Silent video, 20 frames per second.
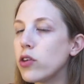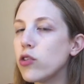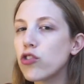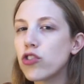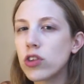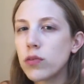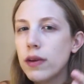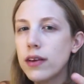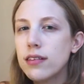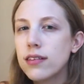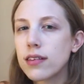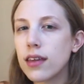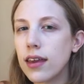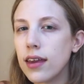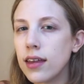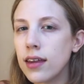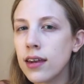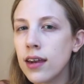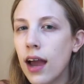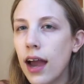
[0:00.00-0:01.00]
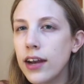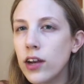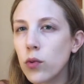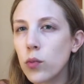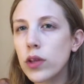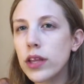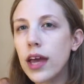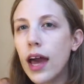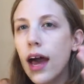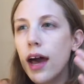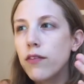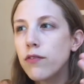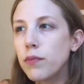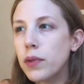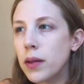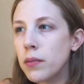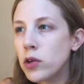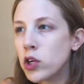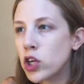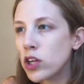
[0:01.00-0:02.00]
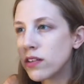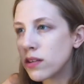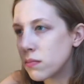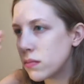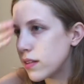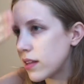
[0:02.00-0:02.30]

usually my skin, I don't really have blemishes.